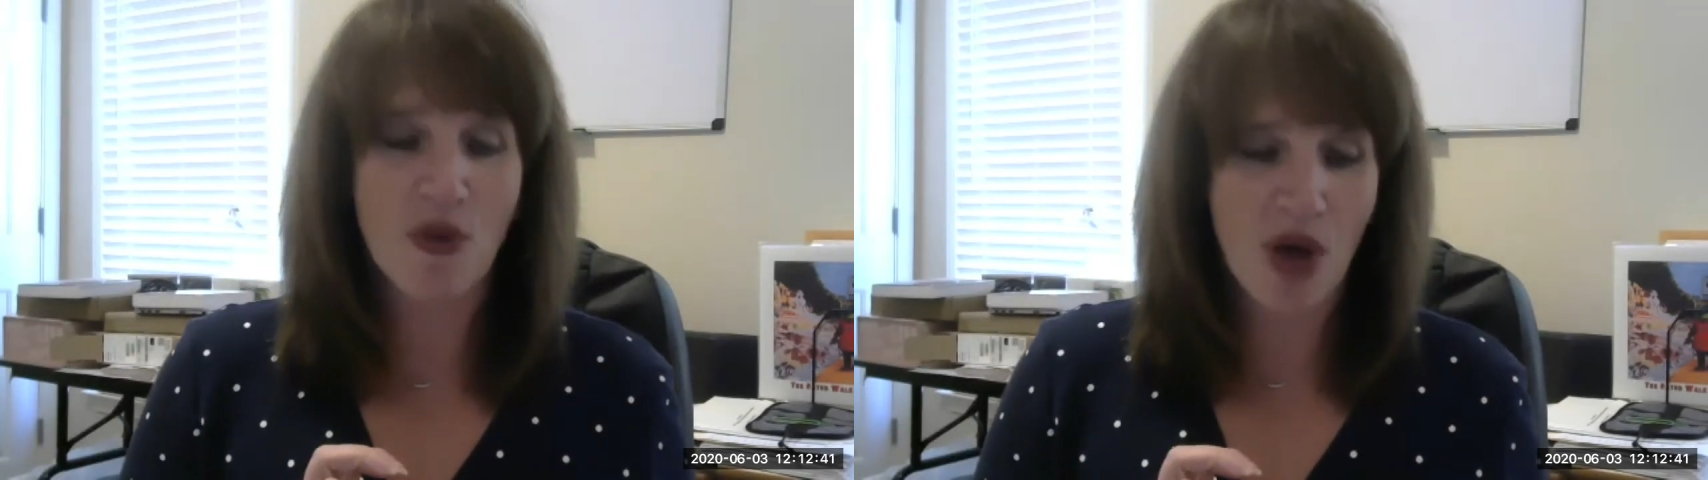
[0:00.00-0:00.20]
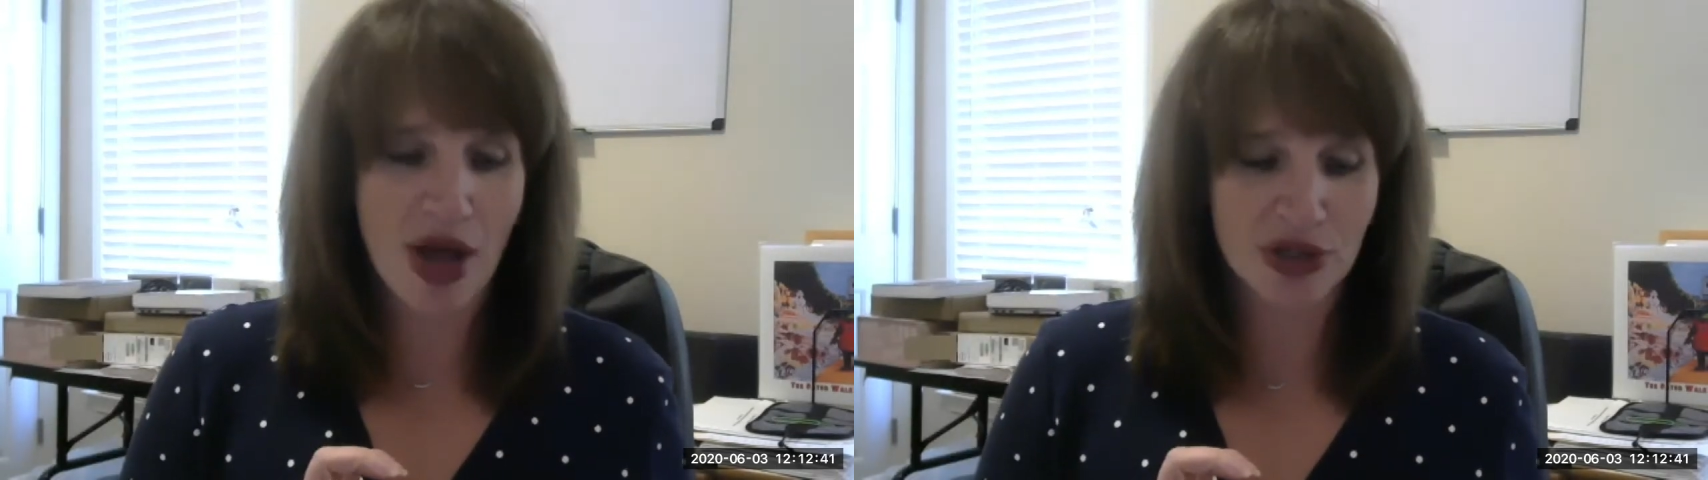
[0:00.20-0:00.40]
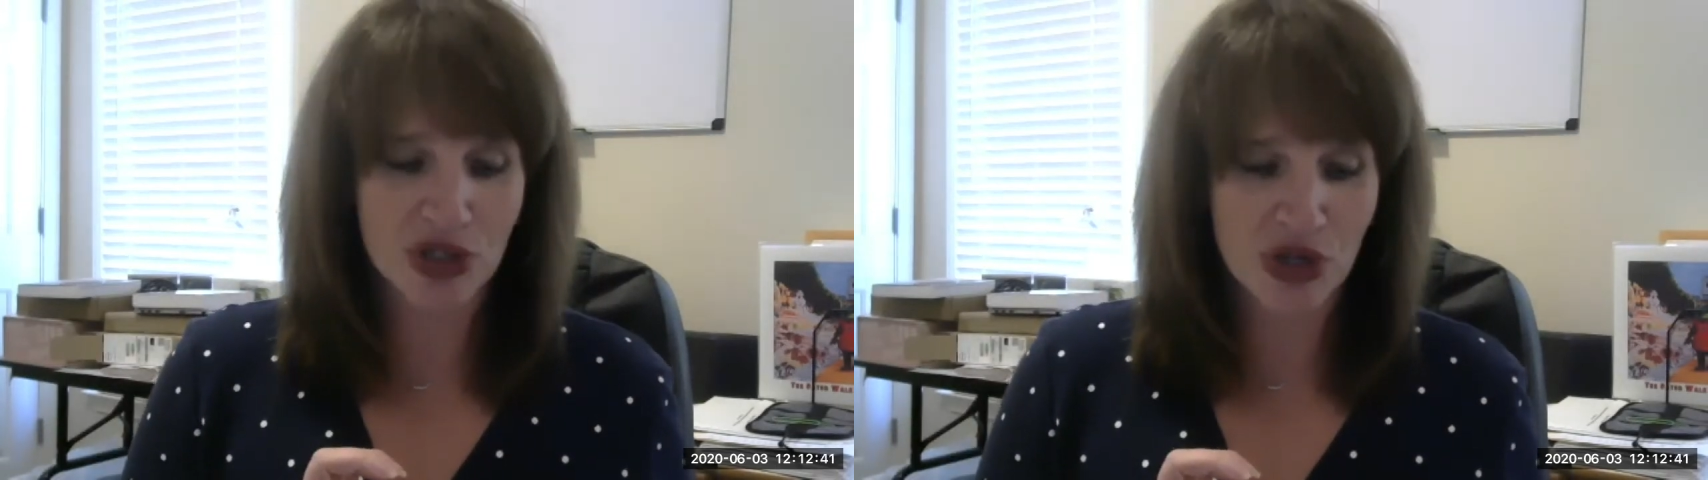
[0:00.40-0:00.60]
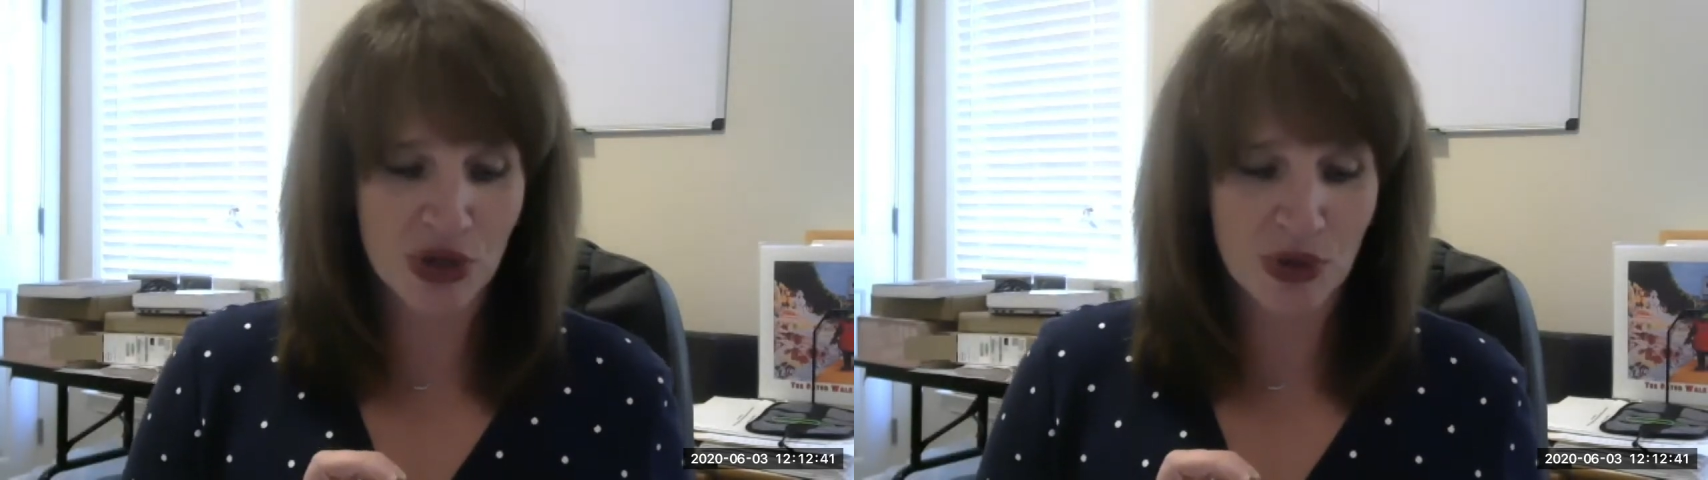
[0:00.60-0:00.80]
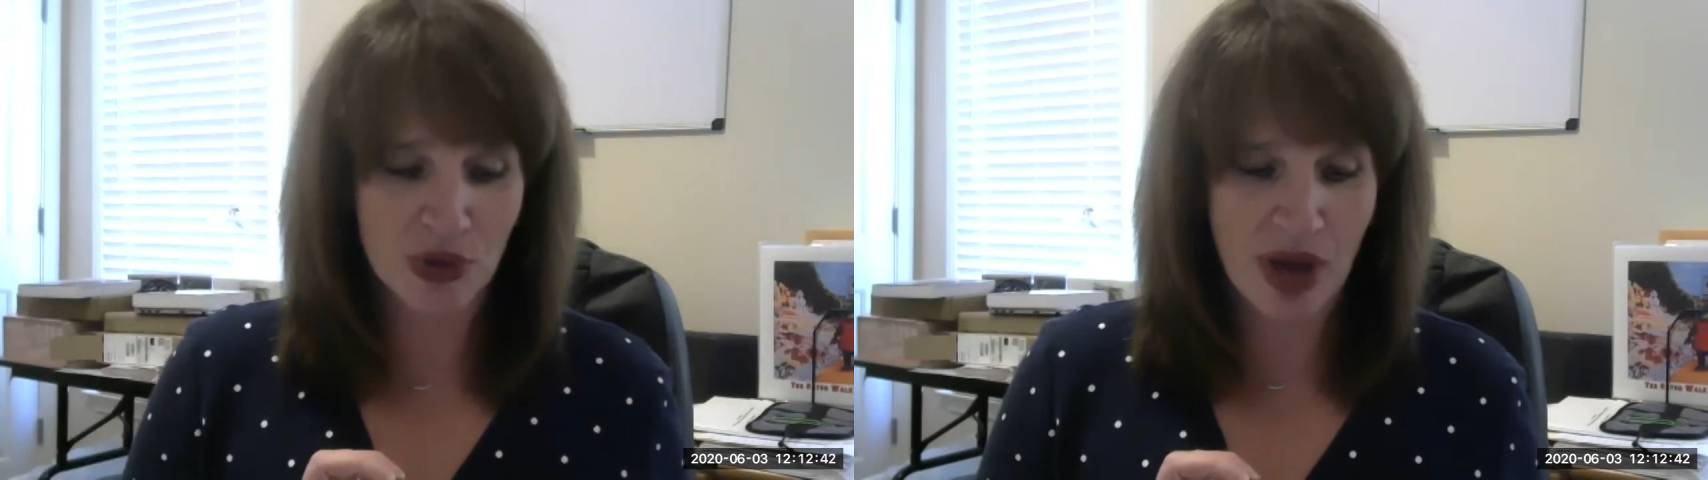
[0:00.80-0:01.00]
want
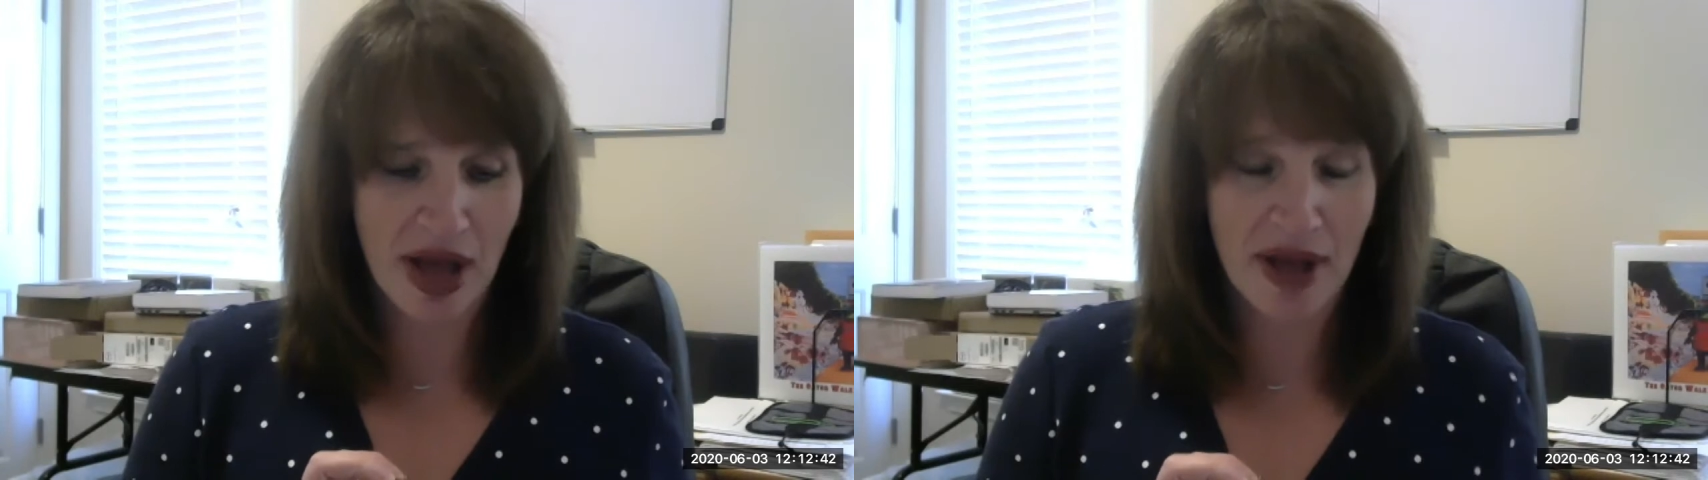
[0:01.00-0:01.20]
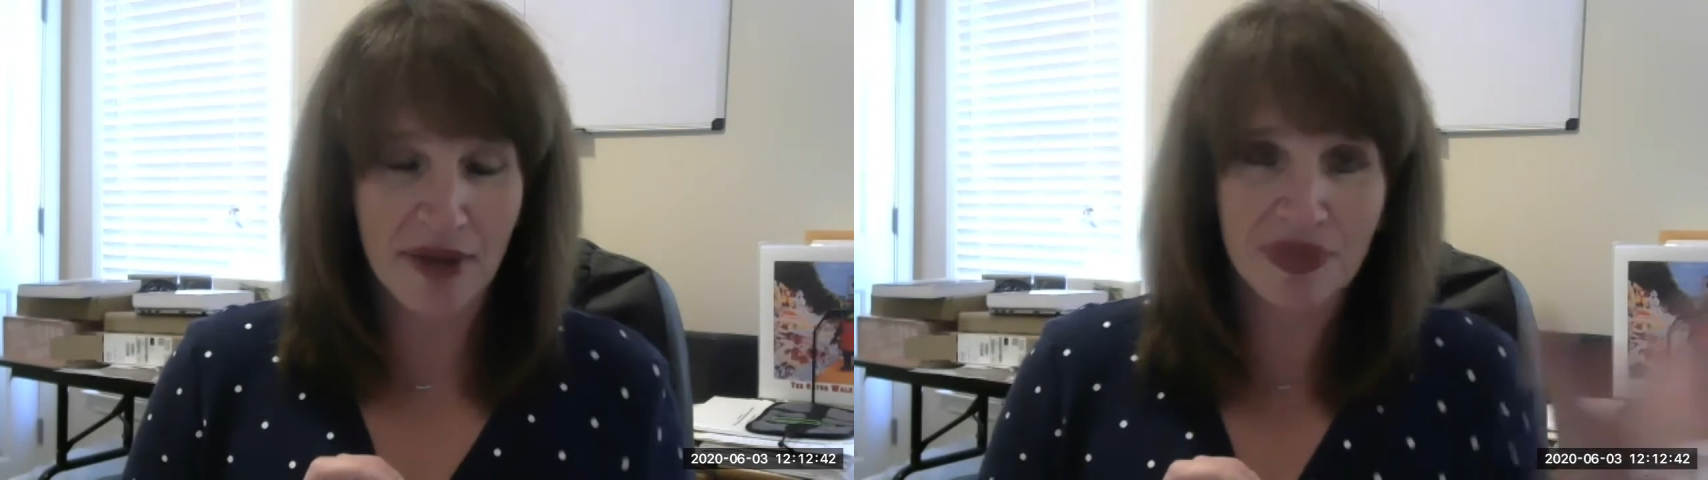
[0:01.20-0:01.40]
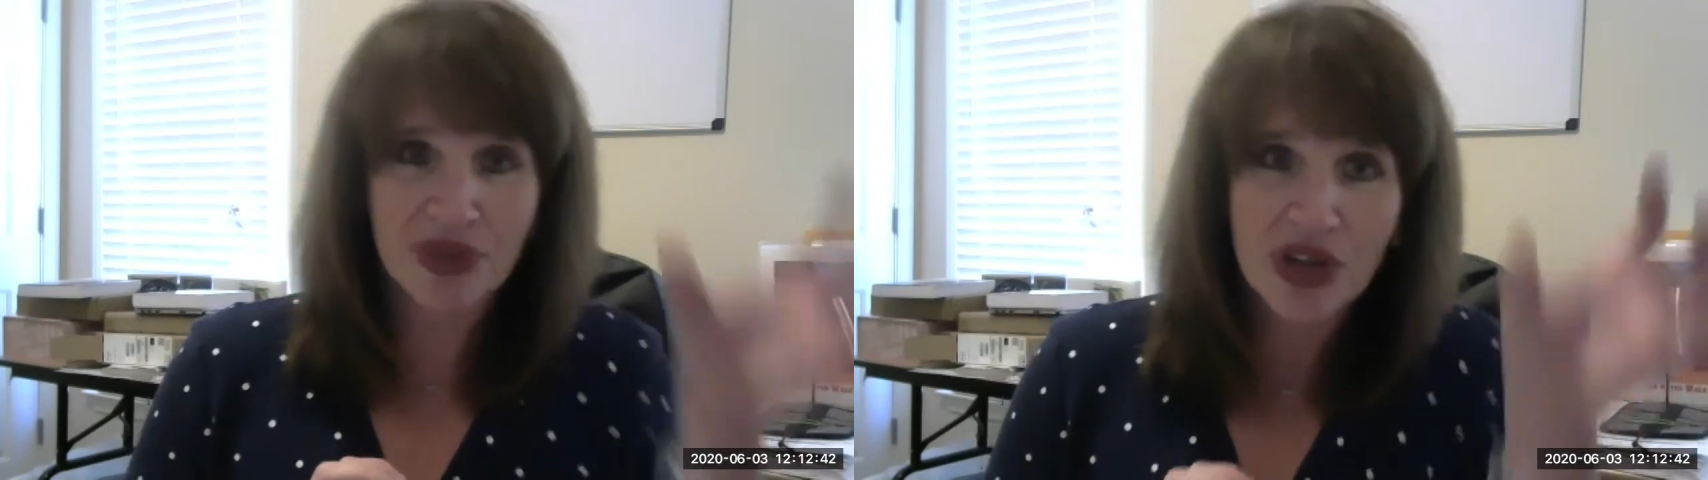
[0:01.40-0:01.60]
to,